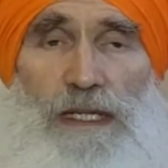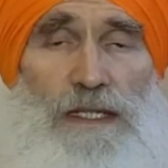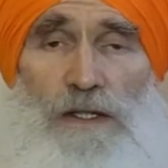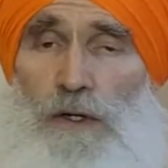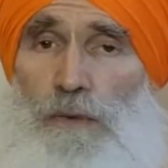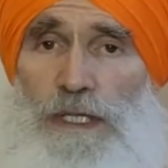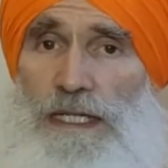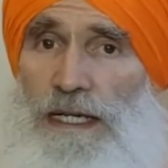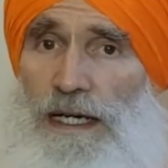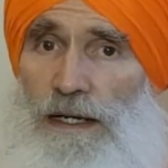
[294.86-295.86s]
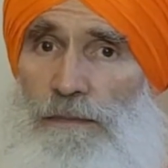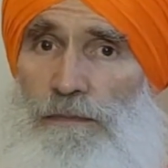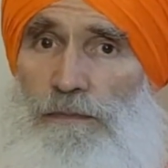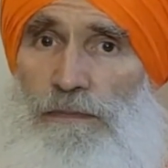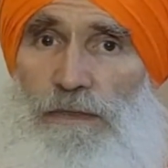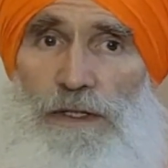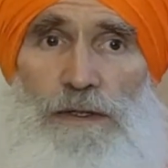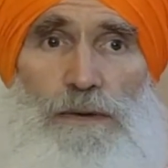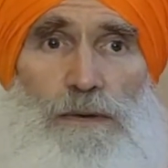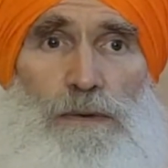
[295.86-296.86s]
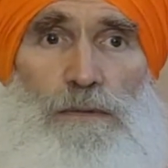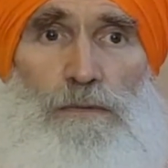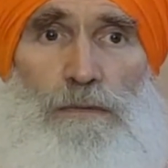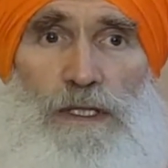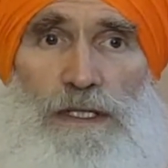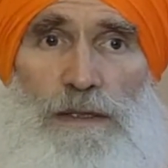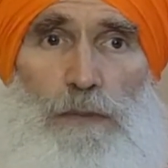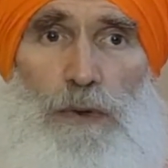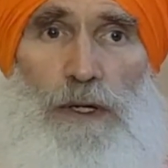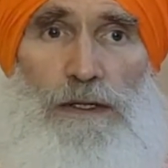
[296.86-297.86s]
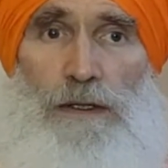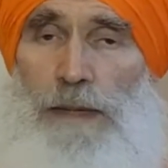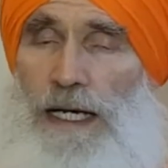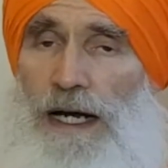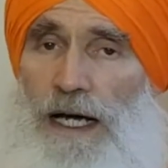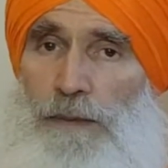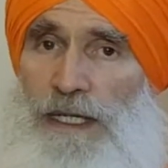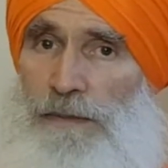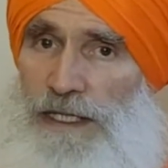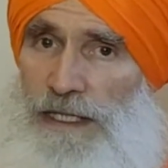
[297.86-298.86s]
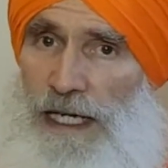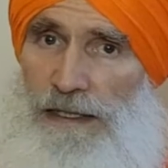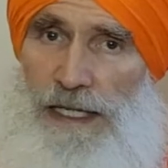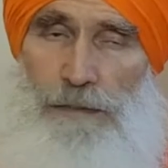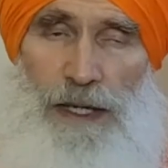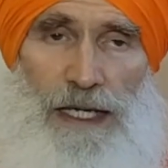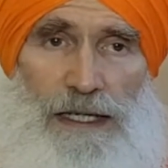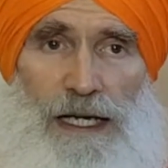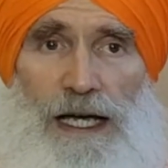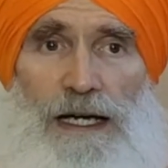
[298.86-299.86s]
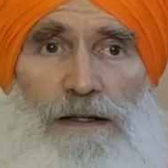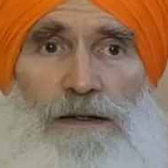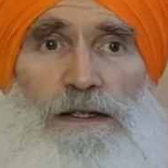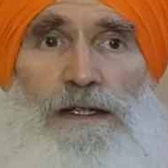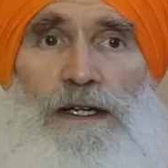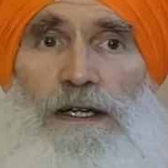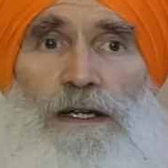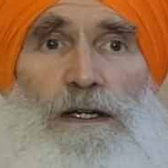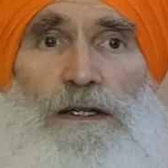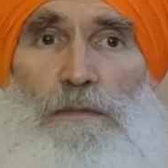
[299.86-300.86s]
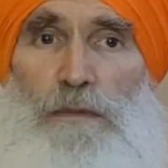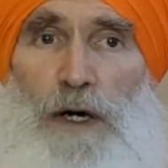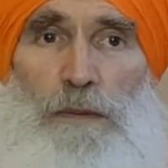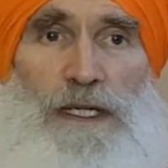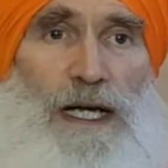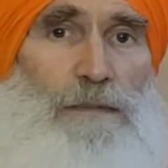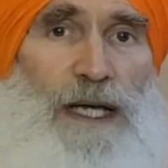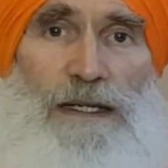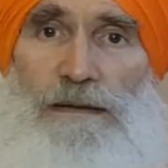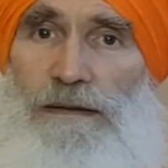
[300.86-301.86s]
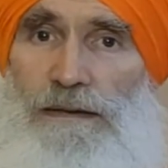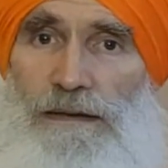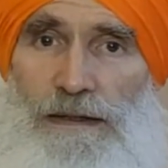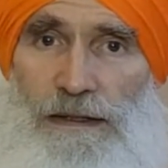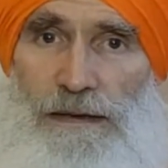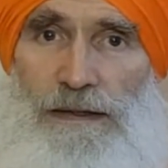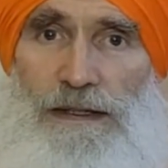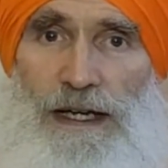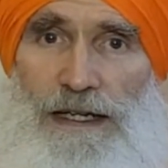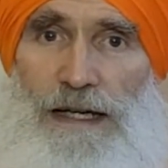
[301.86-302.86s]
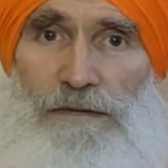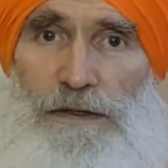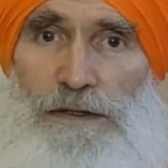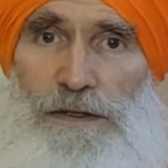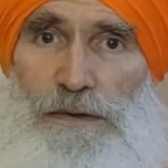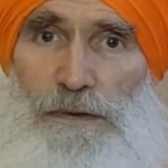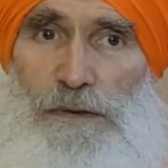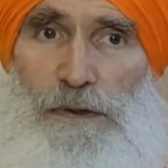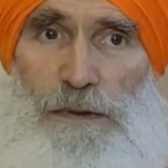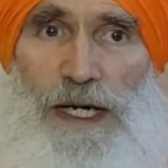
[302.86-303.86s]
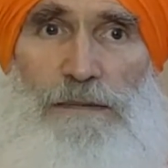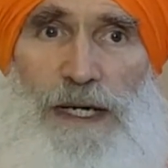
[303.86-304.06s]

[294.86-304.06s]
is always there to support no matter how many mistakes I make, and the moment I make an effort to correct